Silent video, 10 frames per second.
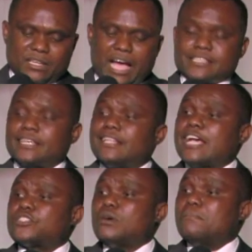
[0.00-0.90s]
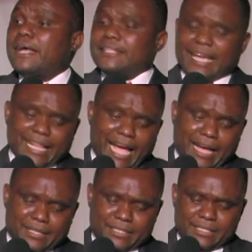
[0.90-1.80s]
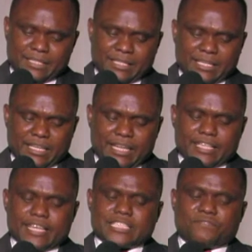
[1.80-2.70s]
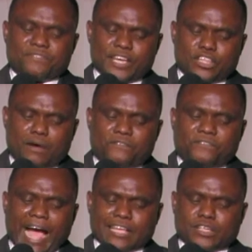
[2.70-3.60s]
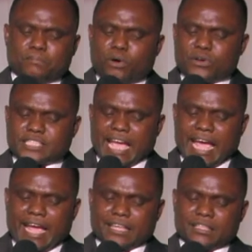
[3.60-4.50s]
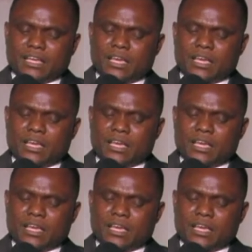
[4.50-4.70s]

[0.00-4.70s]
As Nelson Mandela, in his Freedom Fighter book said,